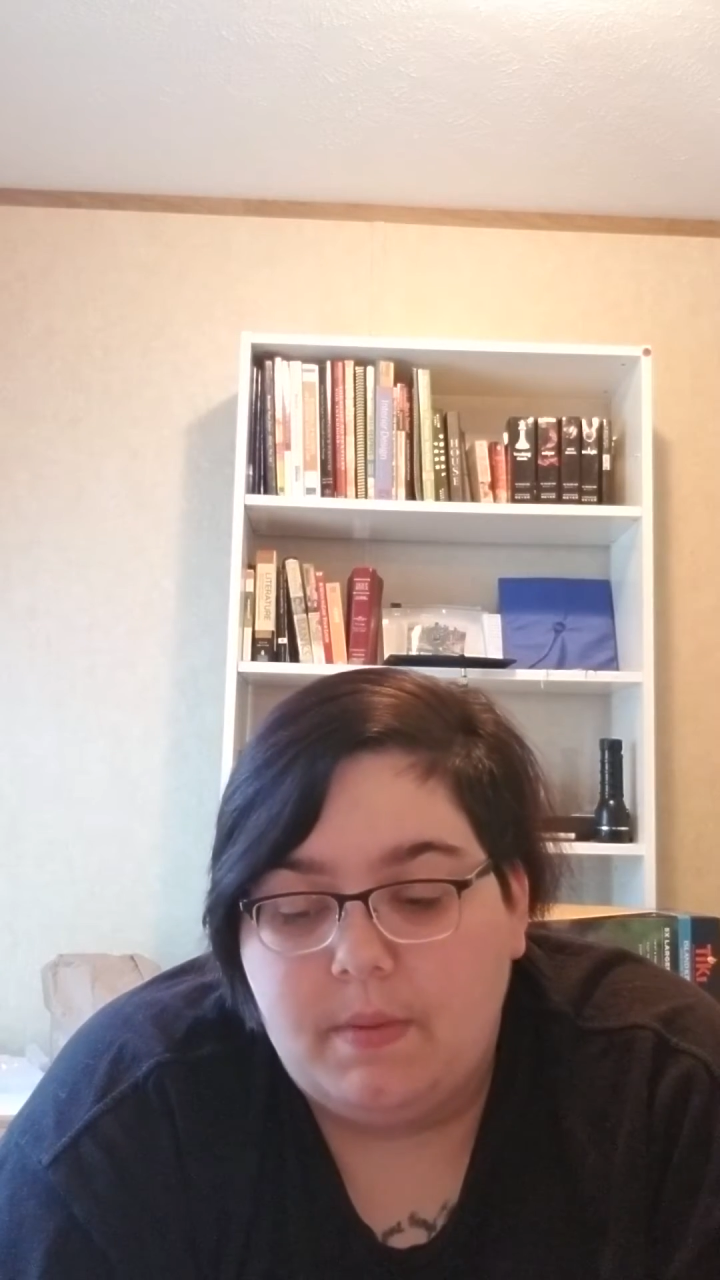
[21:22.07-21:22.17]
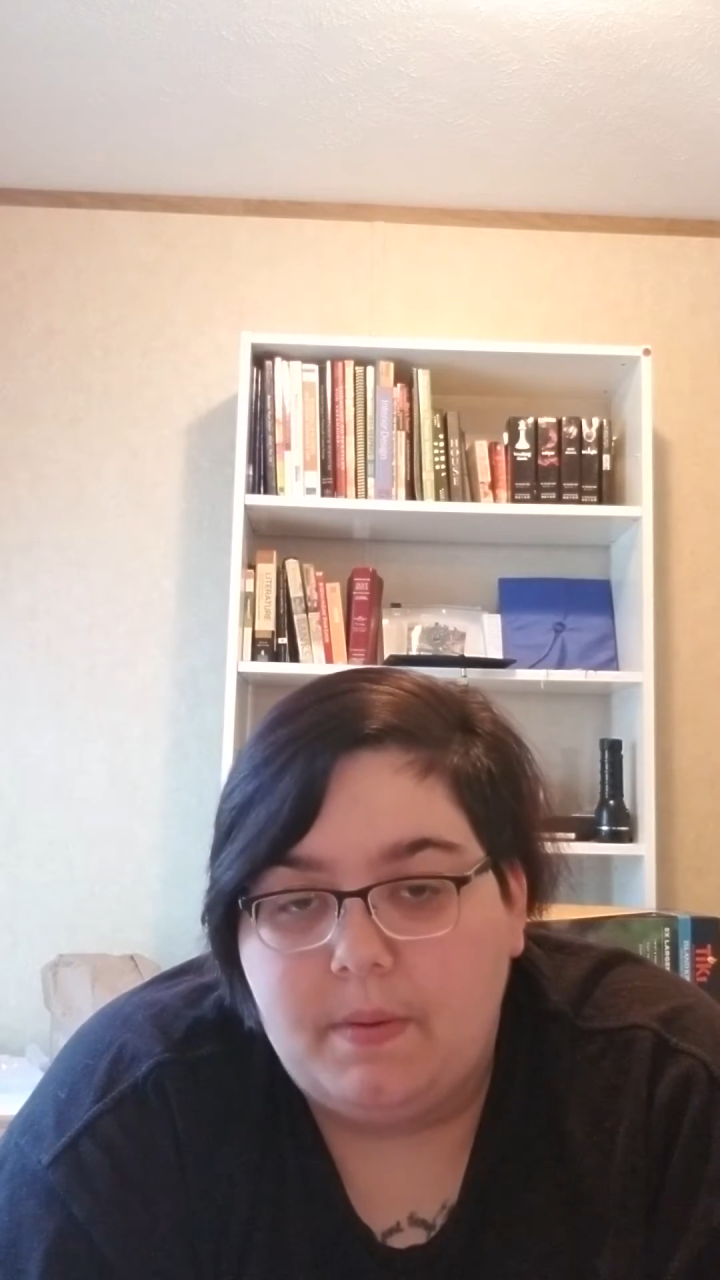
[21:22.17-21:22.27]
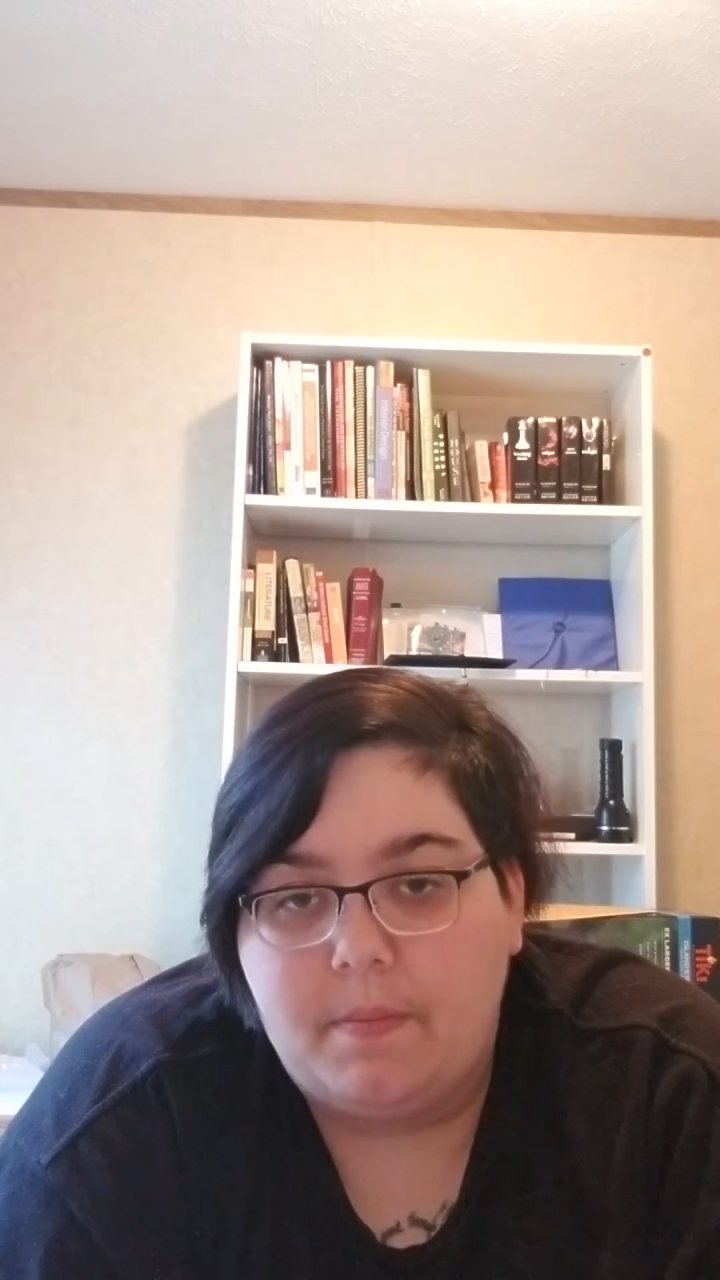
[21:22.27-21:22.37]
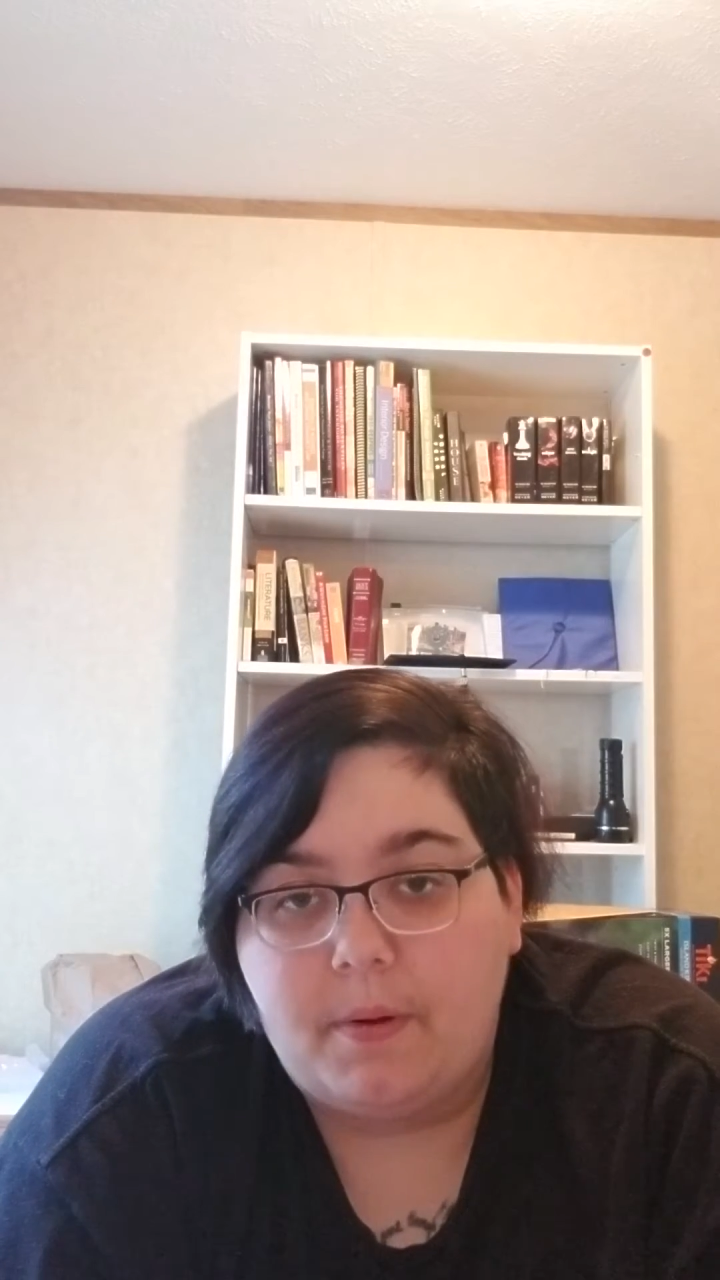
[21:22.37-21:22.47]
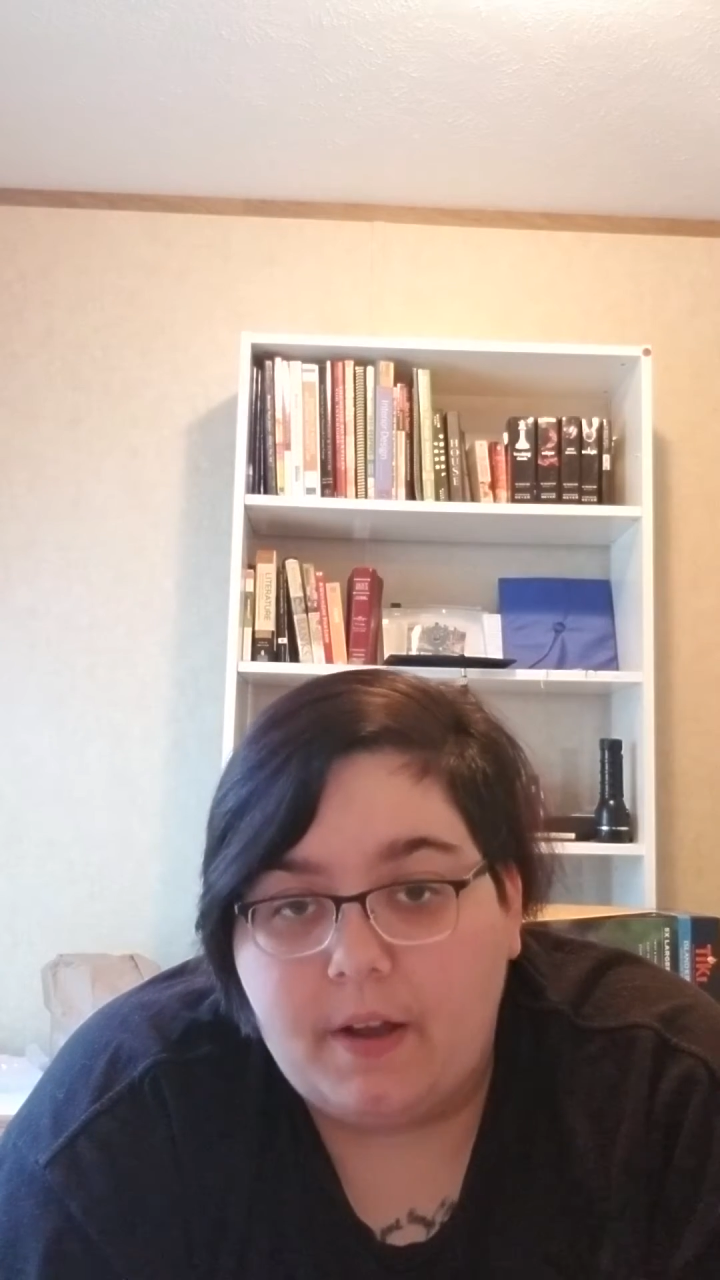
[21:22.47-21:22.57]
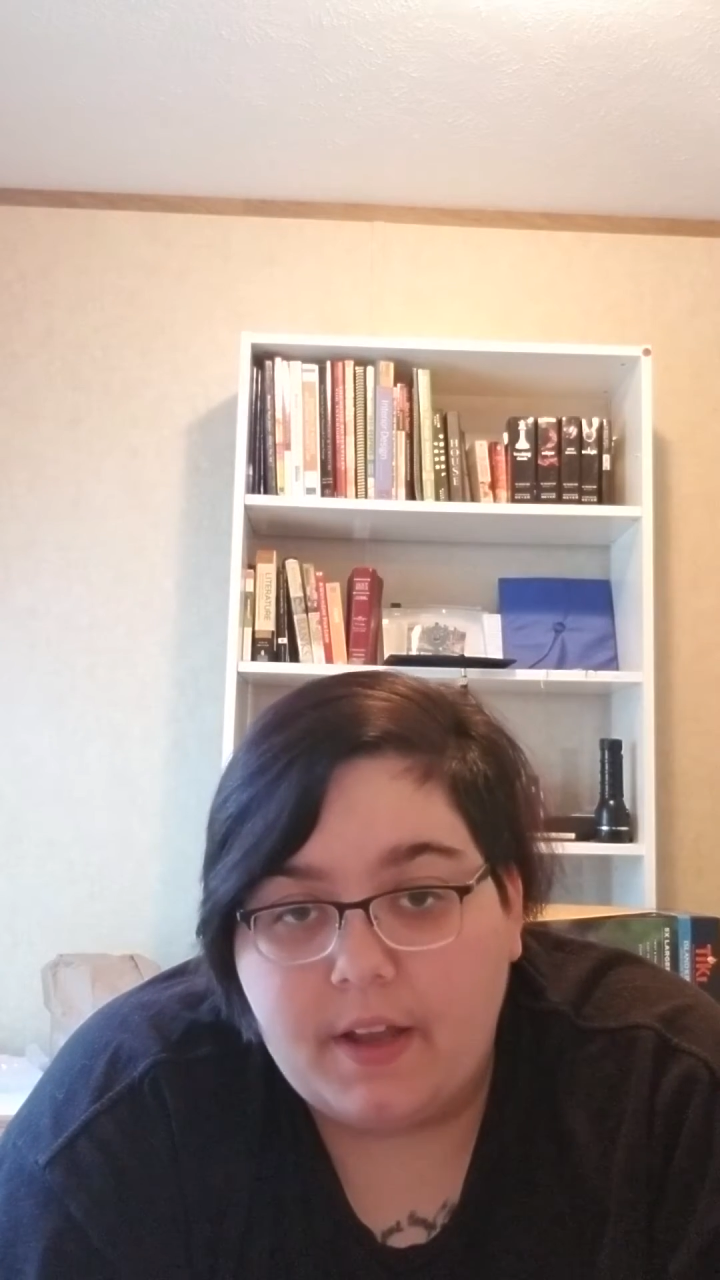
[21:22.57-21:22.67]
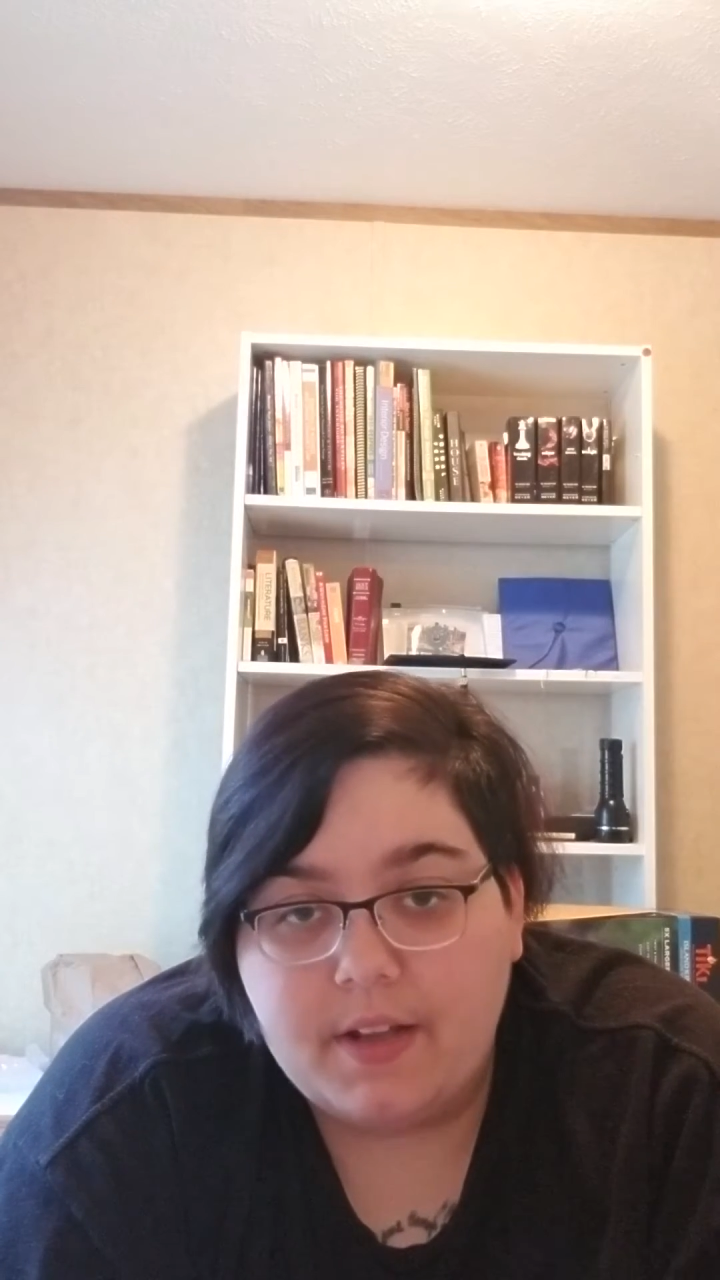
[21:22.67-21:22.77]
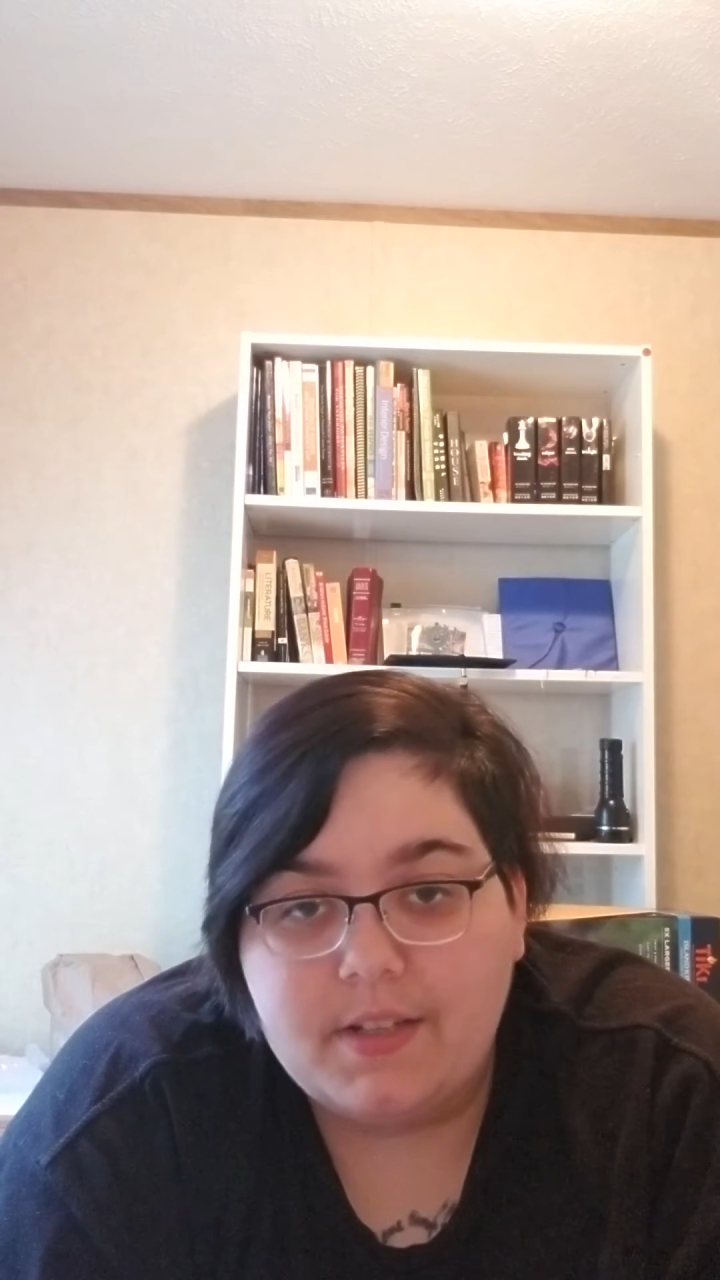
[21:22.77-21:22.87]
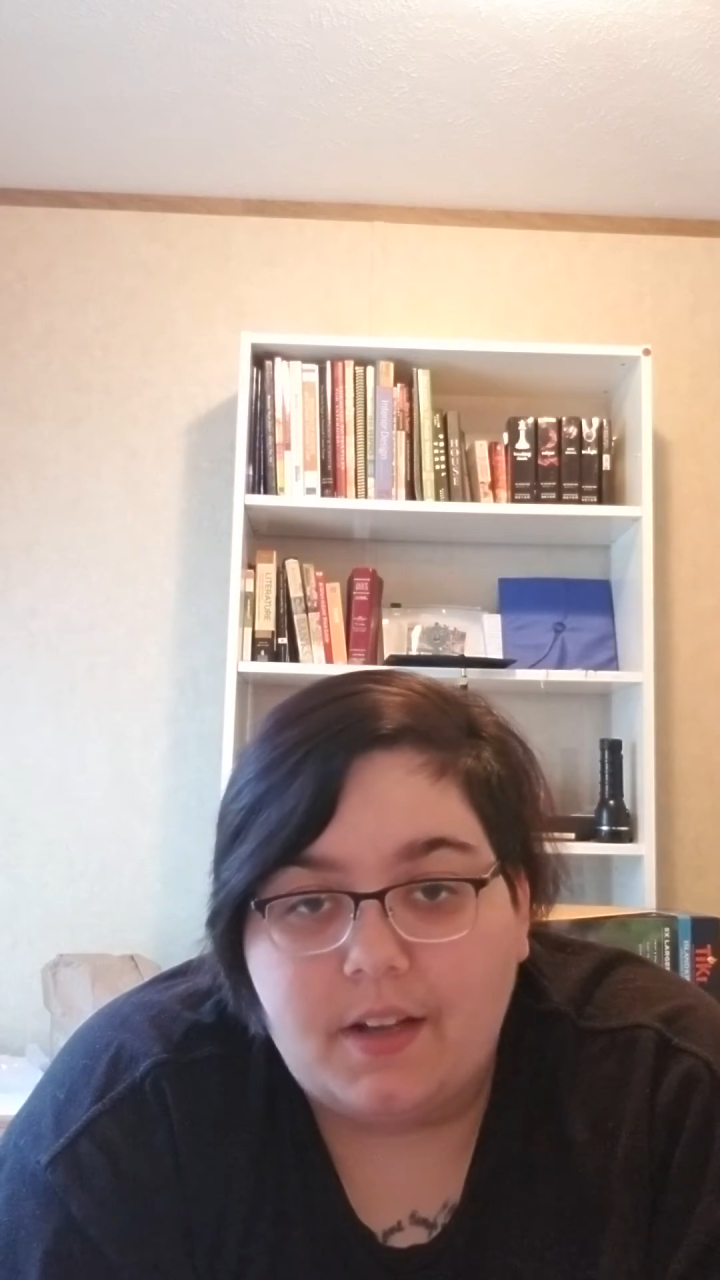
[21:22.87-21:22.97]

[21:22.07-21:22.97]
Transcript: maybe potheads